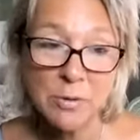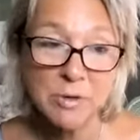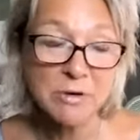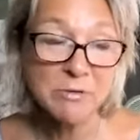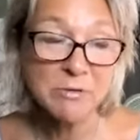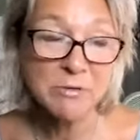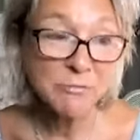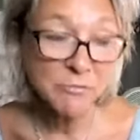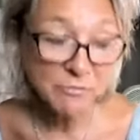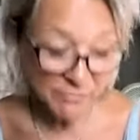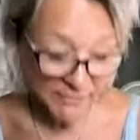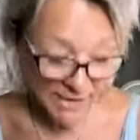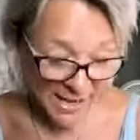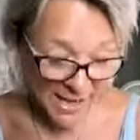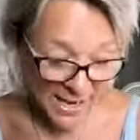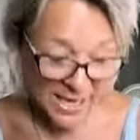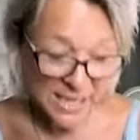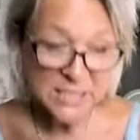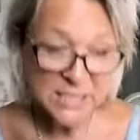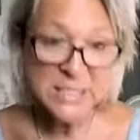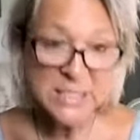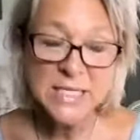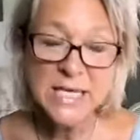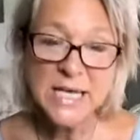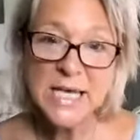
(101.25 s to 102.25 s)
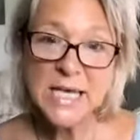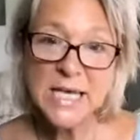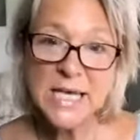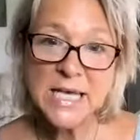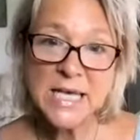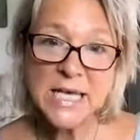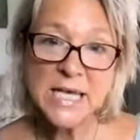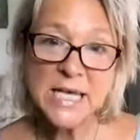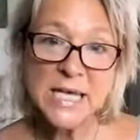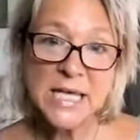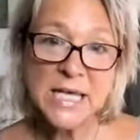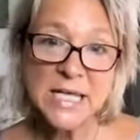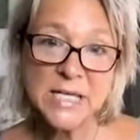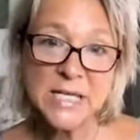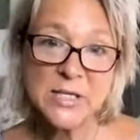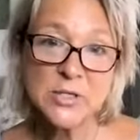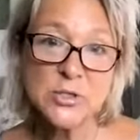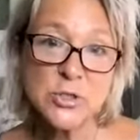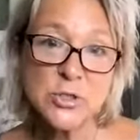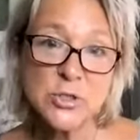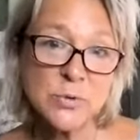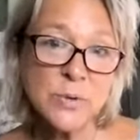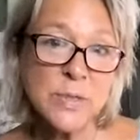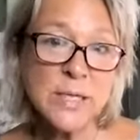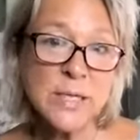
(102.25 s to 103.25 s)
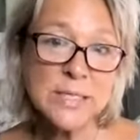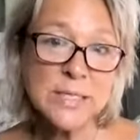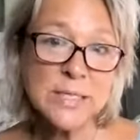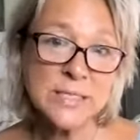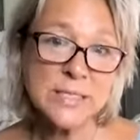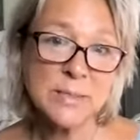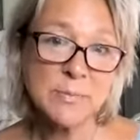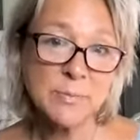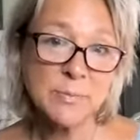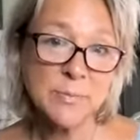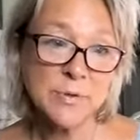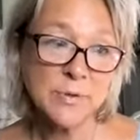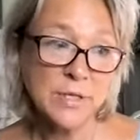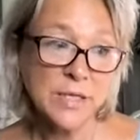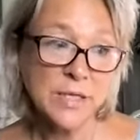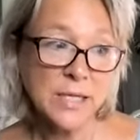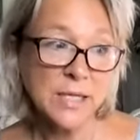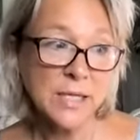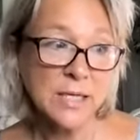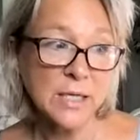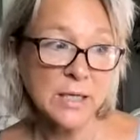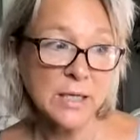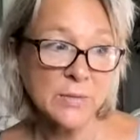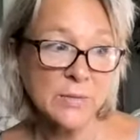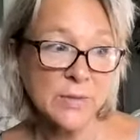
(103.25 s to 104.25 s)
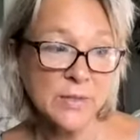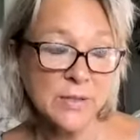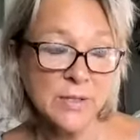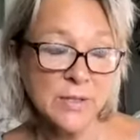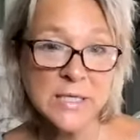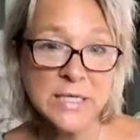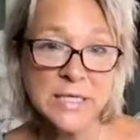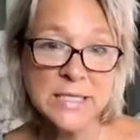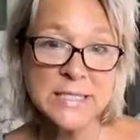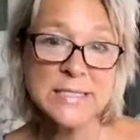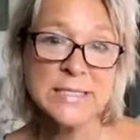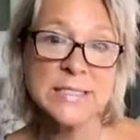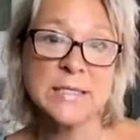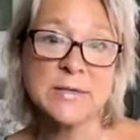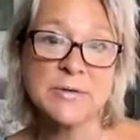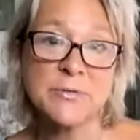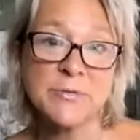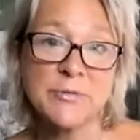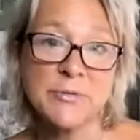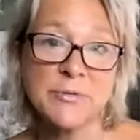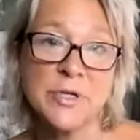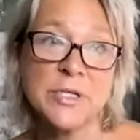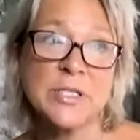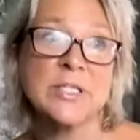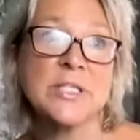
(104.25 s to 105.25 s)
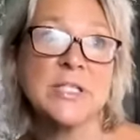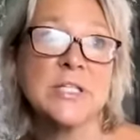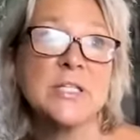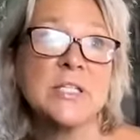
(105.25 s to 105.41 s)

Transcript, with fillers: And in fact, in doing something that is different,